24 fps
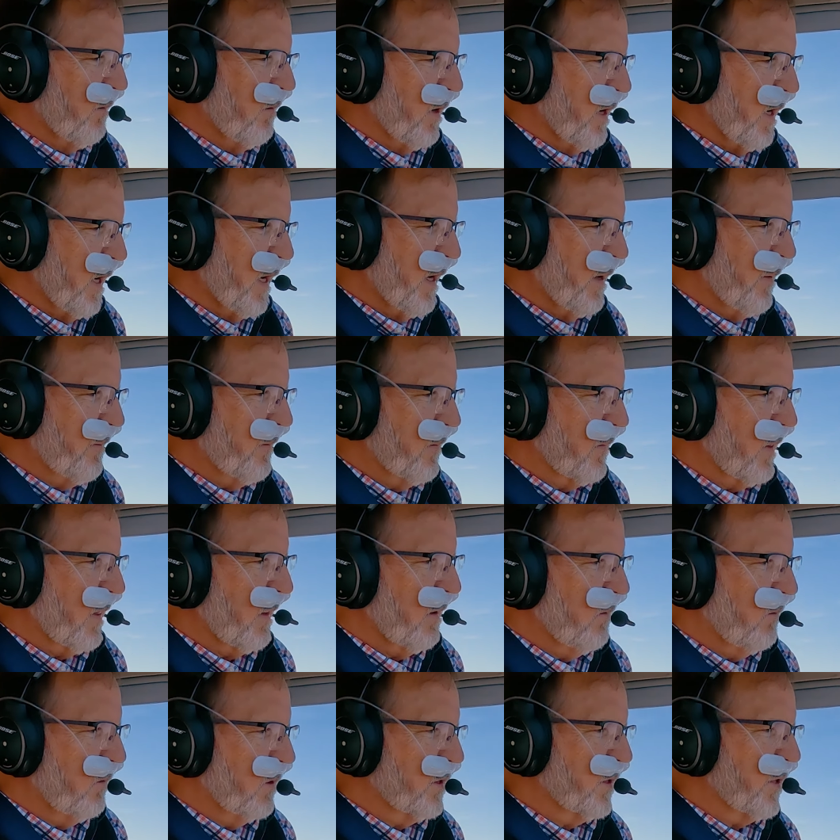way.
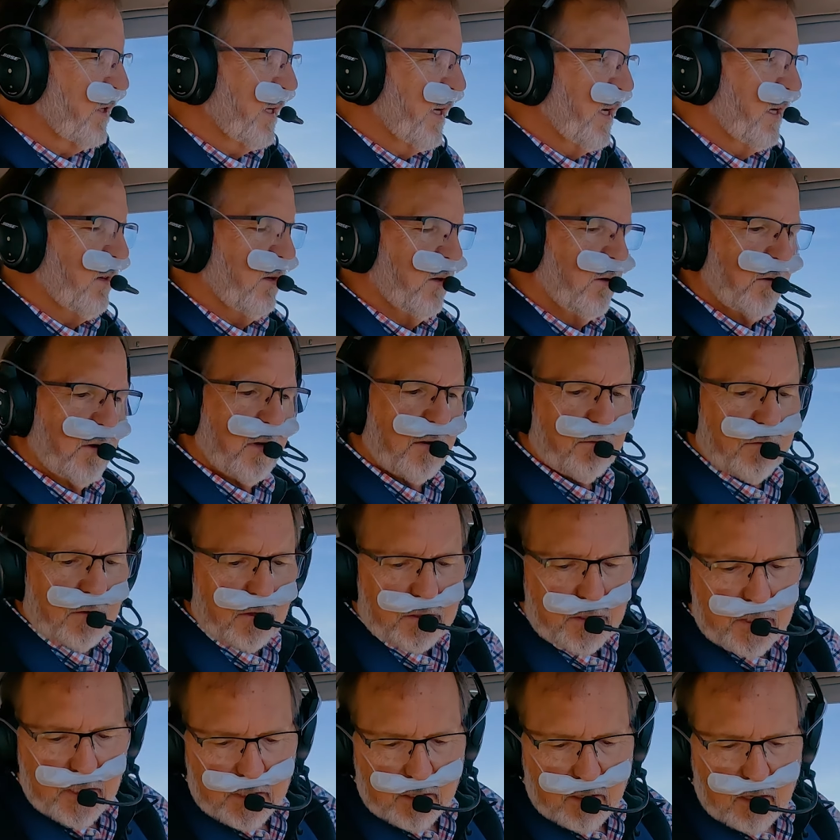Once I get low enough, I'll
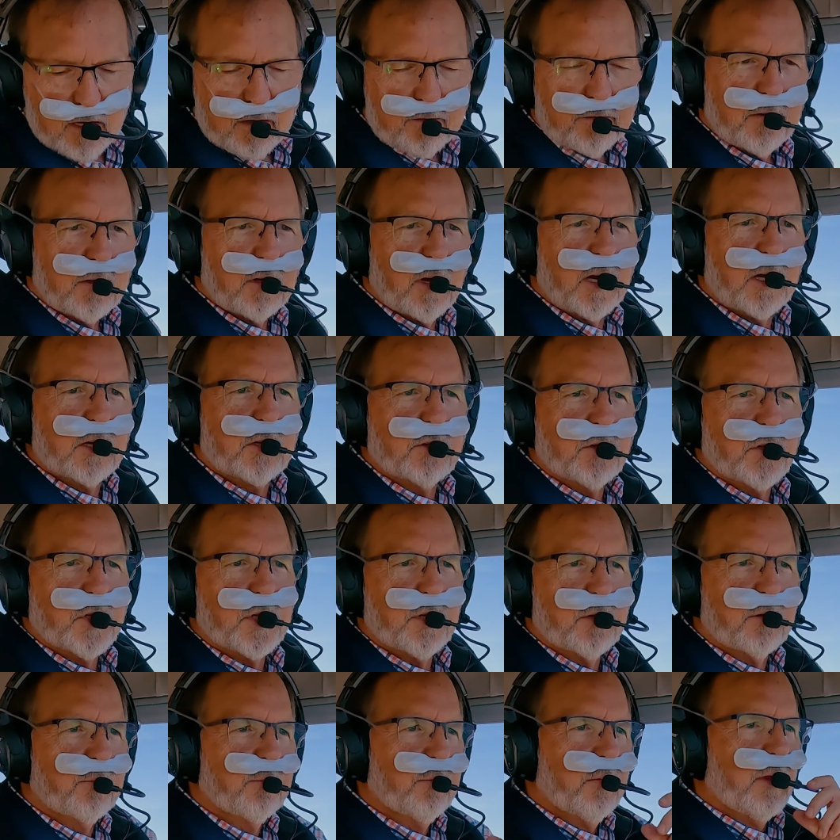take off the oxygen.
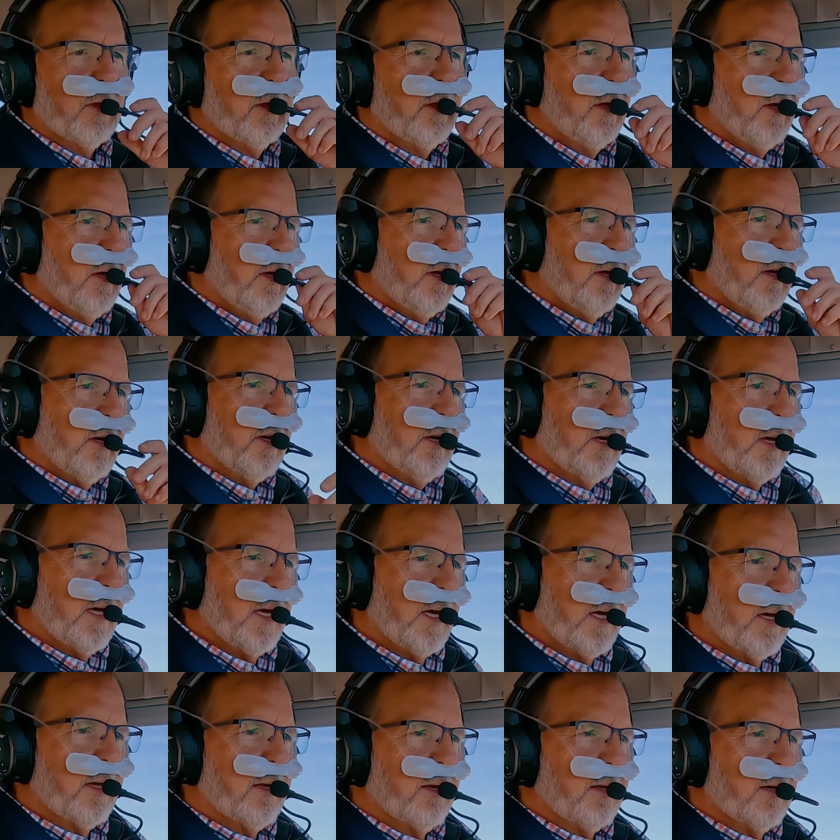
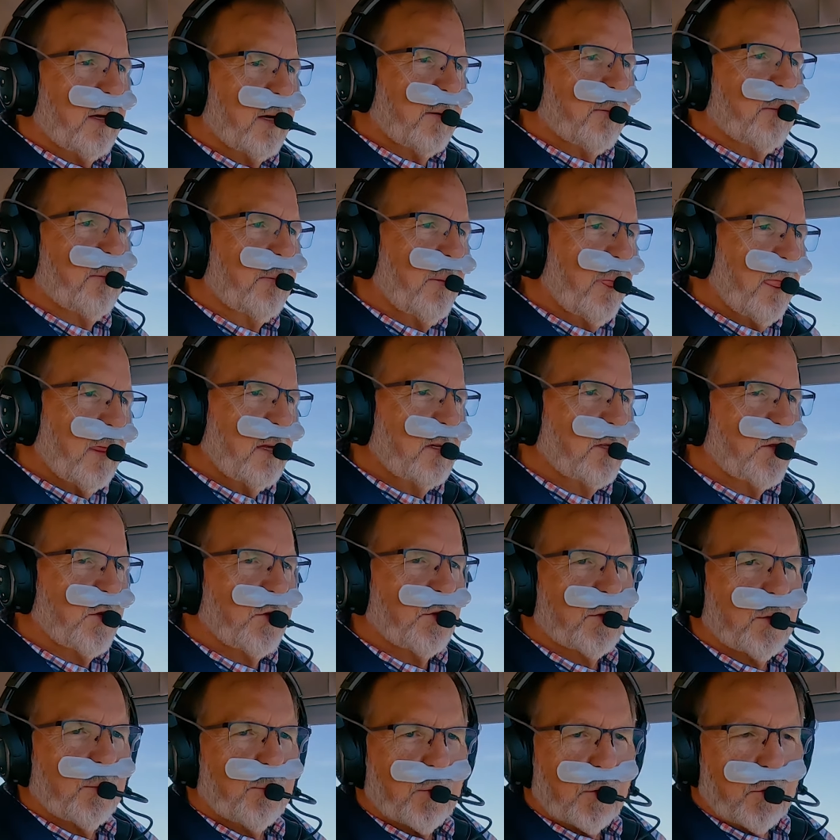And
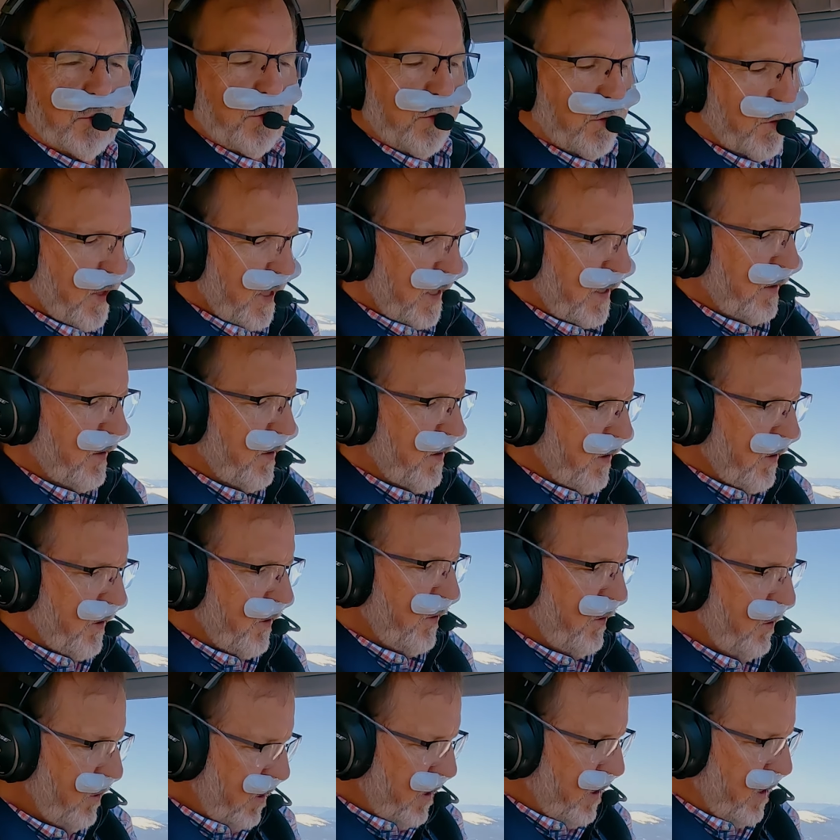just the prudent thing to
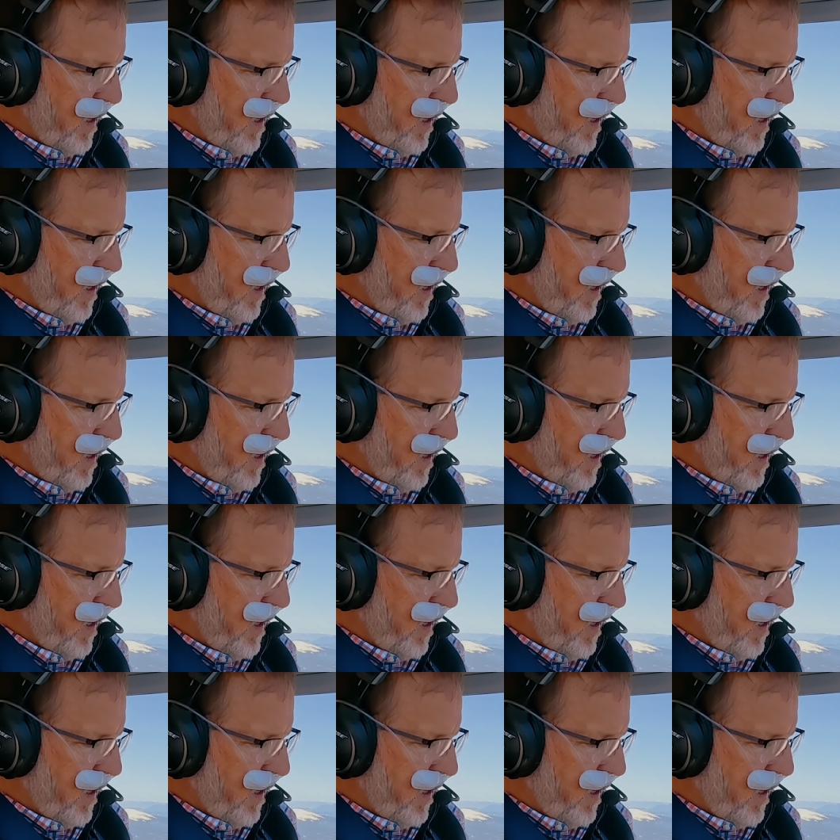do,